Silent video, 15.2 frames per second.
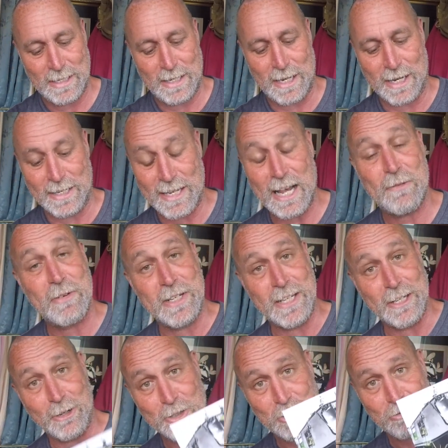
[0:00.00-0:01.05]
And Gavin
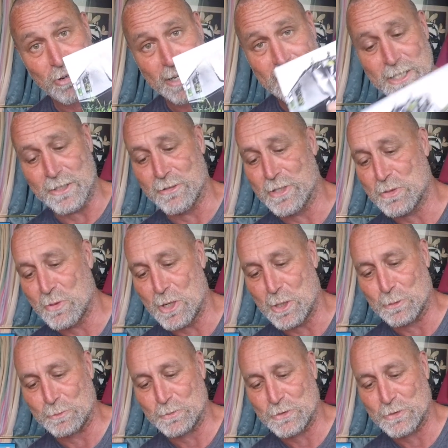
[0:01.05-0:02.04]
in Australia as well.